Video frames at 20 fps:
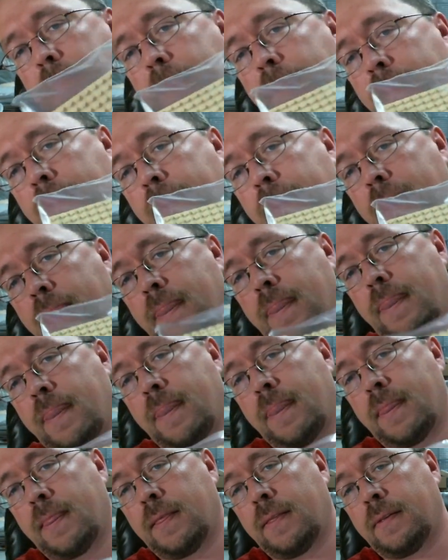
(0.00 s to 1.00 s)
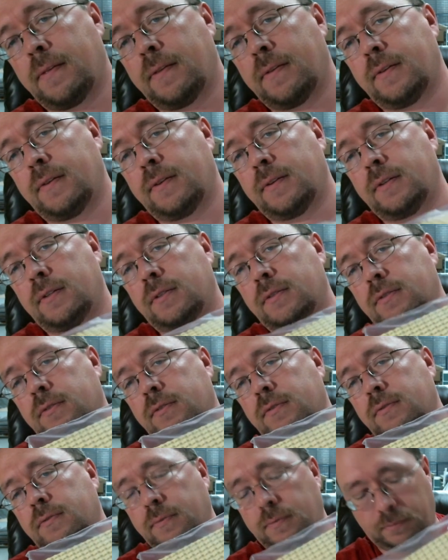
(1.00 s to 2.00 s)

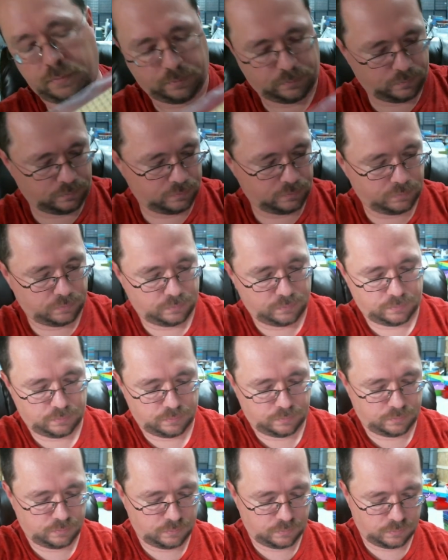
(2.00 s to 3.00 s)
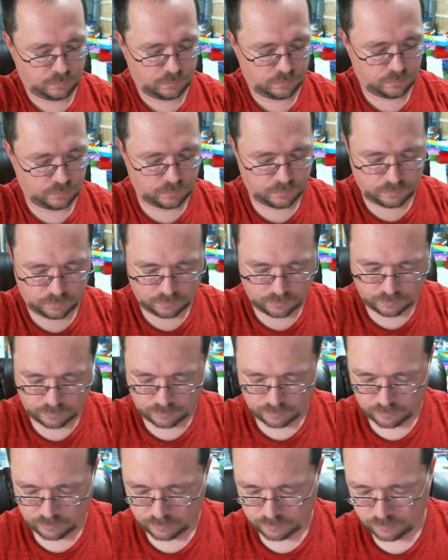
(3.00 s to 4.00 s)

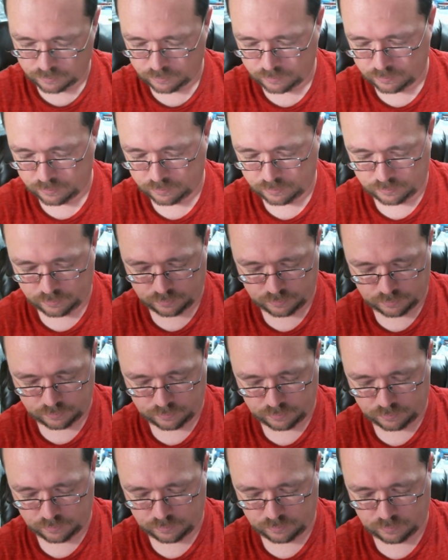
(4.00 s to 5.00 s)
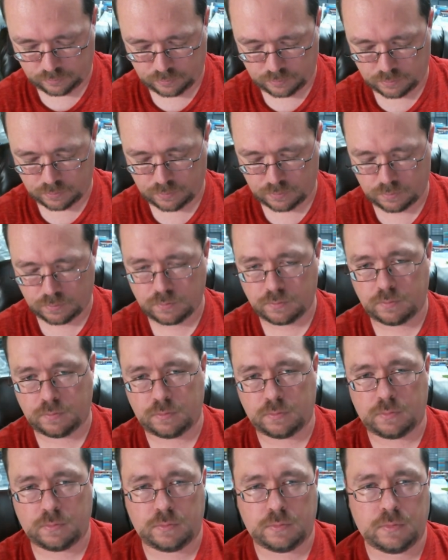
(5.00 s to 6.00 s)

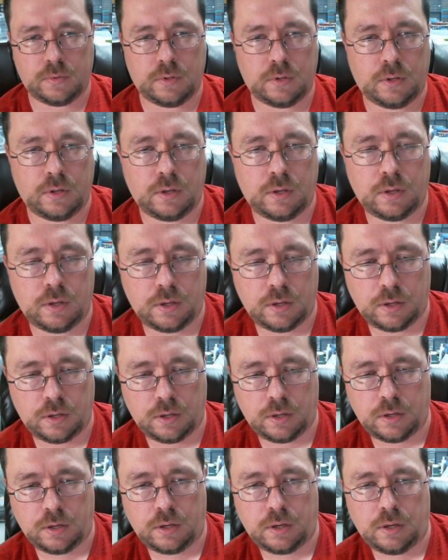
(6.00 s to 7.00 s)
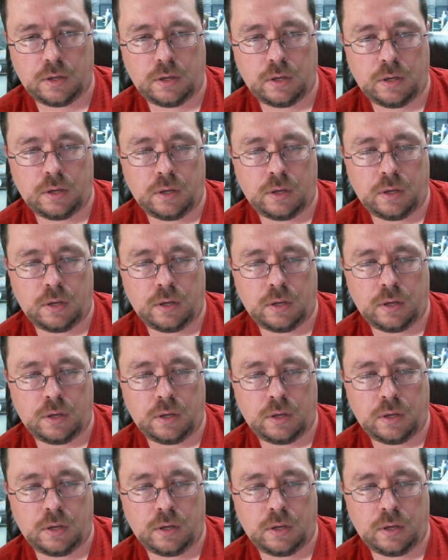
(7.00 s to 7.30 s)
(silence)